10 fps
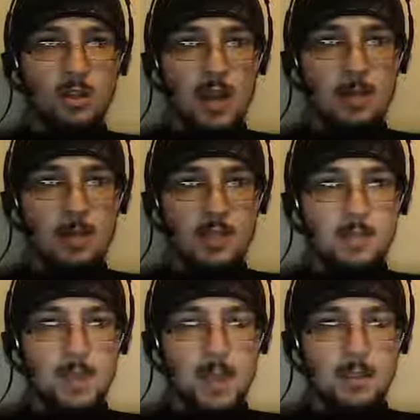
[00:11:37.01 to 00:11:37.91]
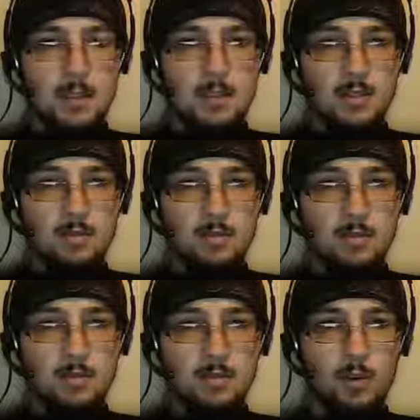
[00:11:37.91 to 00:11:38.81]
time and space,
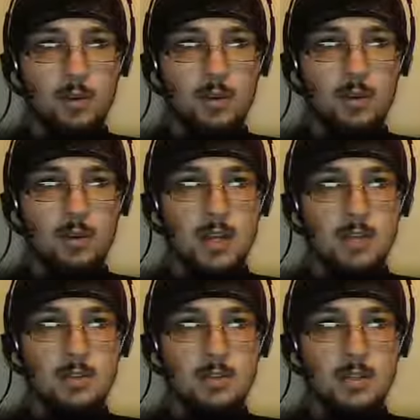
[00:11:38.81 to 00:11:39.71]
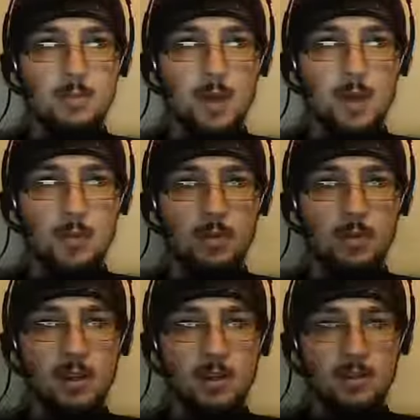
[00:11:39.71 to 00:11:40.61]
for history is
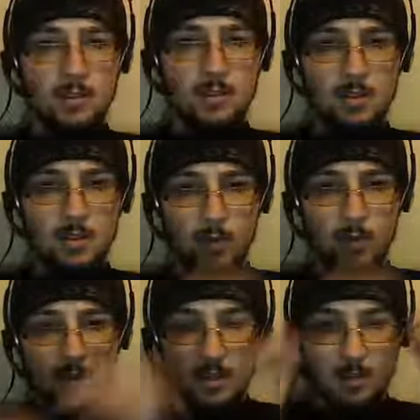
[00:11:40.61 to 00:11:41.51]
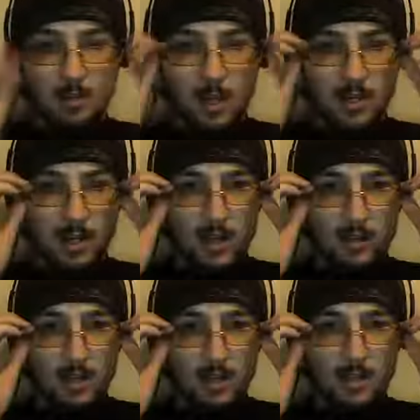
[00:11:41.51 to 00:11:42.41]
improperly understood in the Western mind
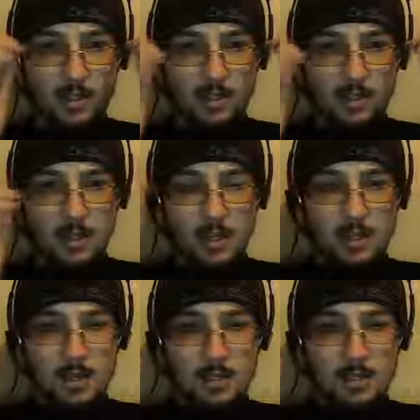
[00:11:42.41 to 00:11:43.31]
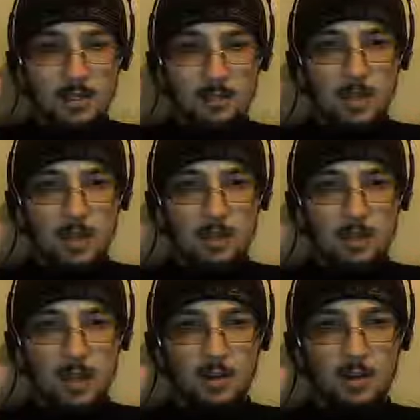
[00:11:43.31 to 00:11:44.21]
nowadays as
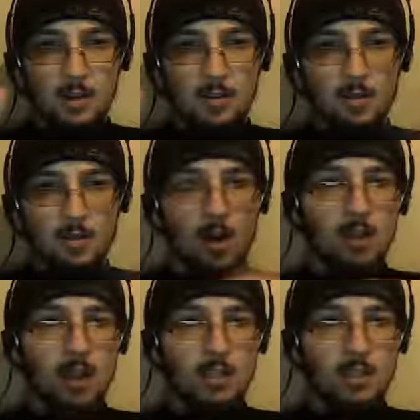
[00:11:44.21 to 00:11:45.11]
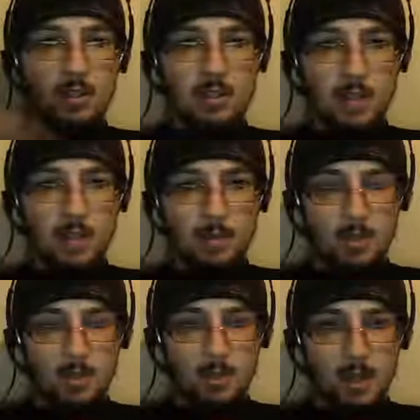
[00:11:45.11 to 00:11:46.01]
something that occurs chronologically in time
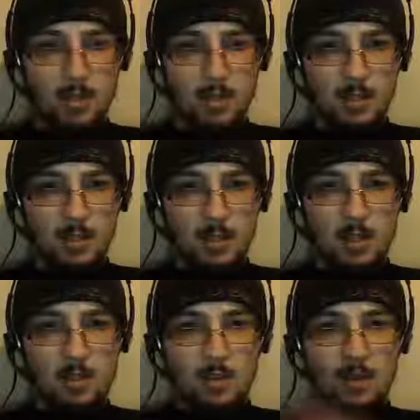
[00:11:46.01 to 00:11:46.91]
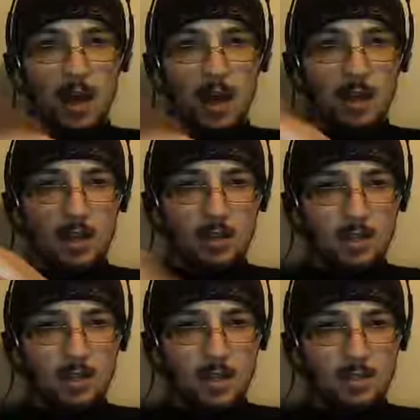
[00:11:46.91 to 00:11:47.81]
and space. You've got
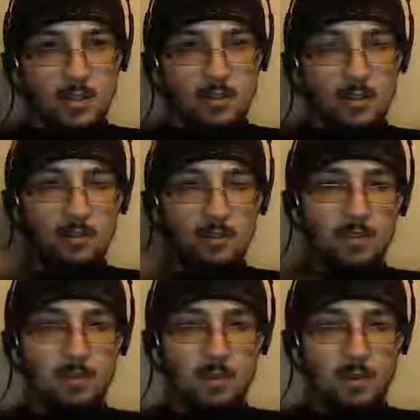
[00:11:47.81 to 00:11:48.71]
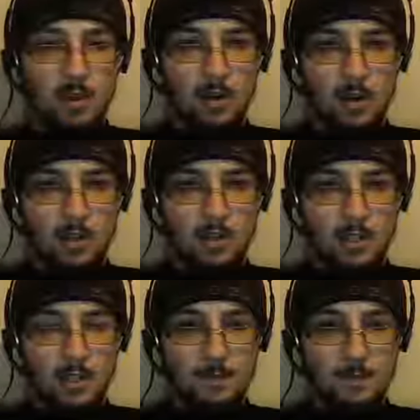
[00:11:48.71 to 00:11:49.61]
his history confused with
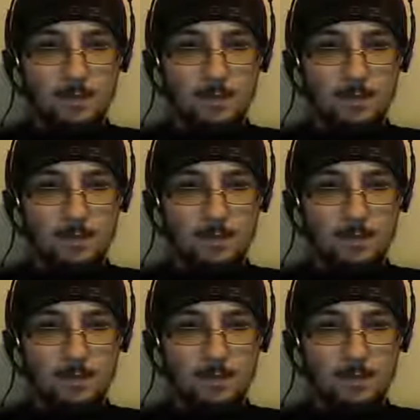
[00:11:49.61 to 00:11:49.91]
chronology.